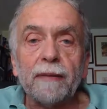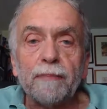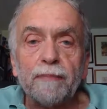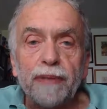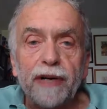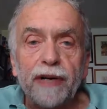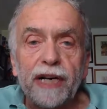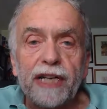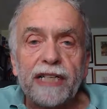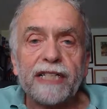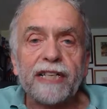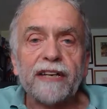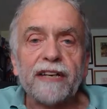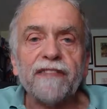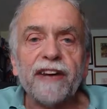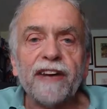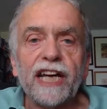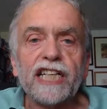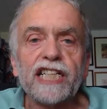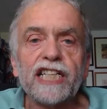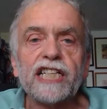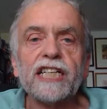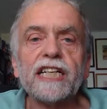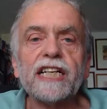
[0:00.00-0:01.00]

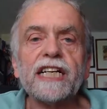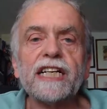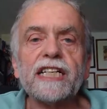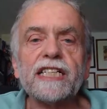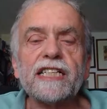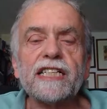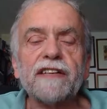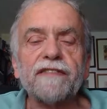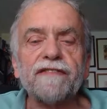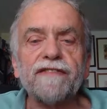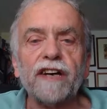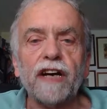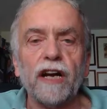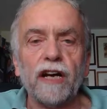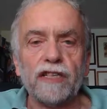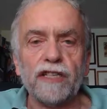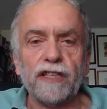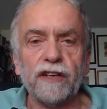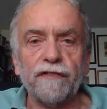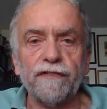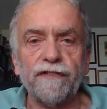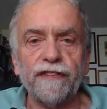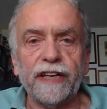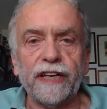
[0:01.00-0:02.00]
preservation is a
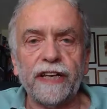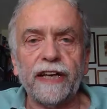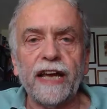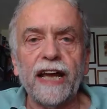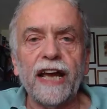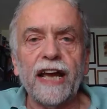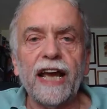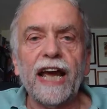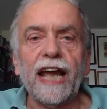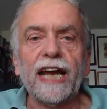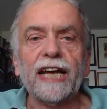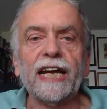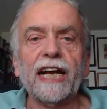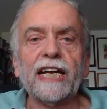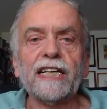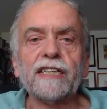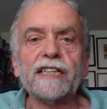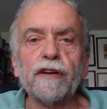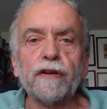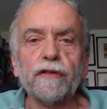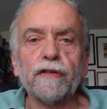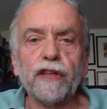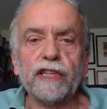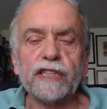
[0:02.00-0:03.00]
philosophy, and
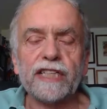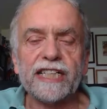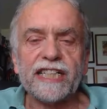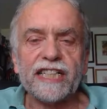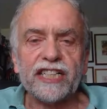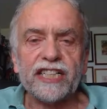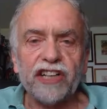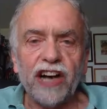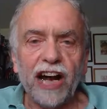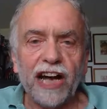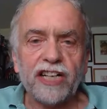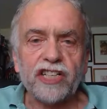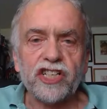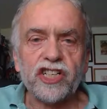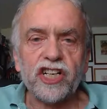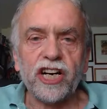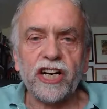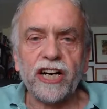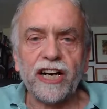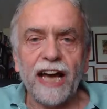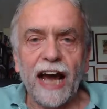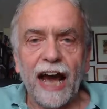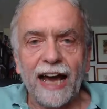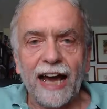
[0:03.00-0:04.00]
also the
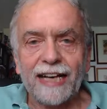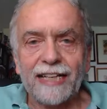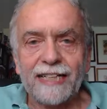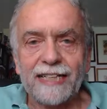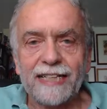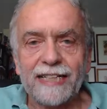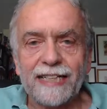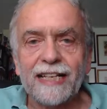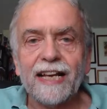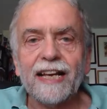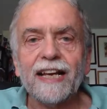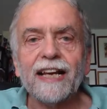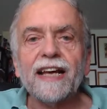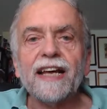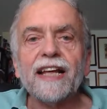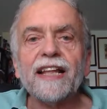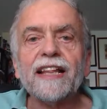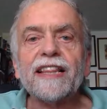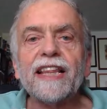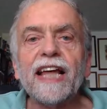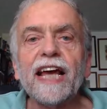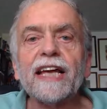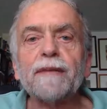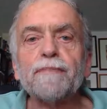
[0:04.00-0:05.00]
structural guys,
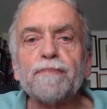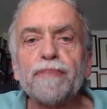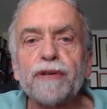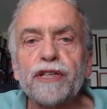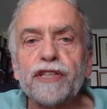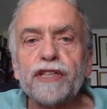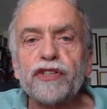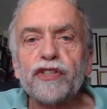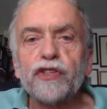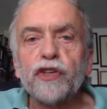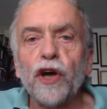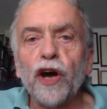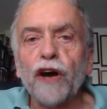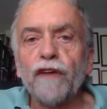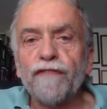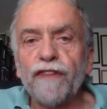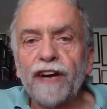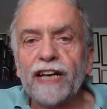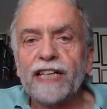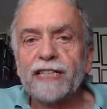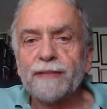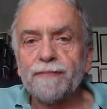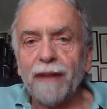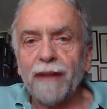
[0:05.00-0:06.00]
they preserve
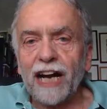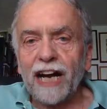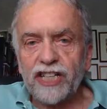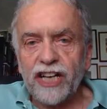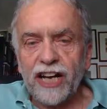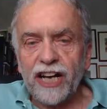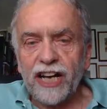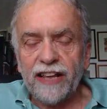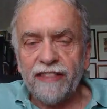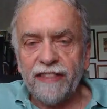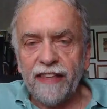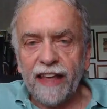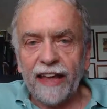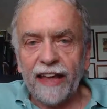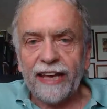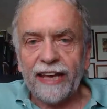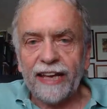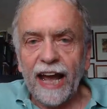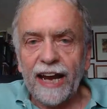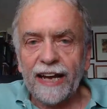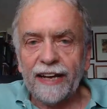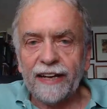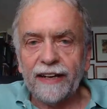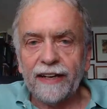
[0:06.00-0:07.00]
as much as they
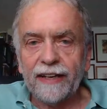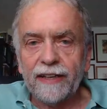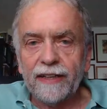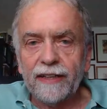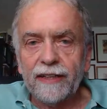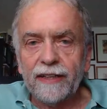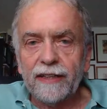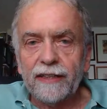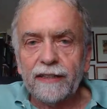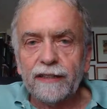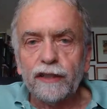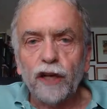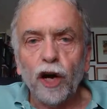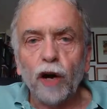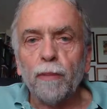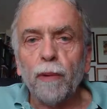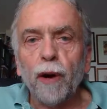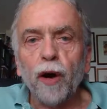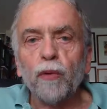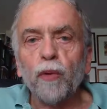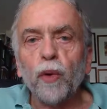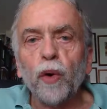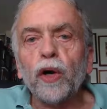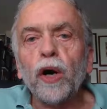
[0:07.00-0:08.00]
can.
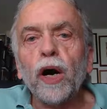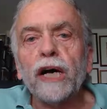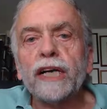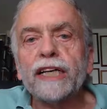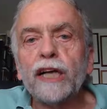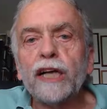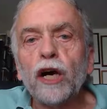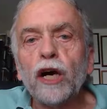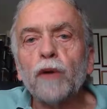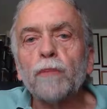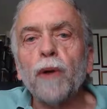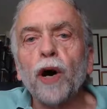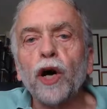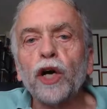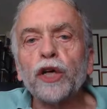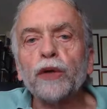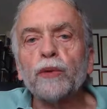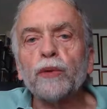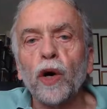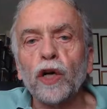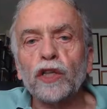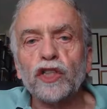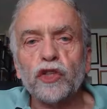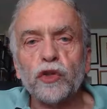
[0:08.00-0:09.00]
Nobody
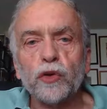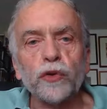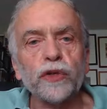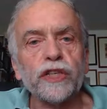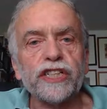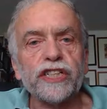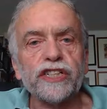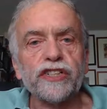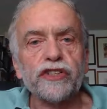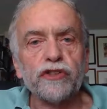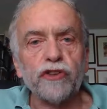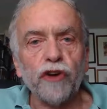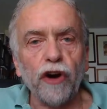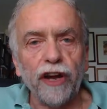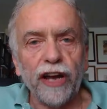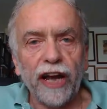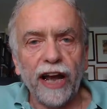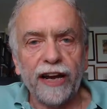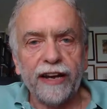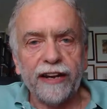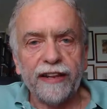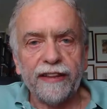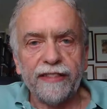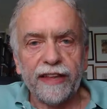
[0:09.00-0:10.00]
wants to destroy
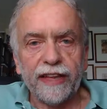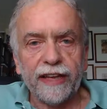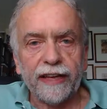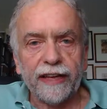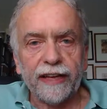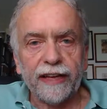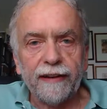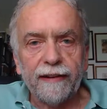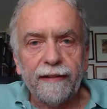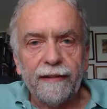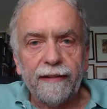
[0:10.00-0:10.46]
anything.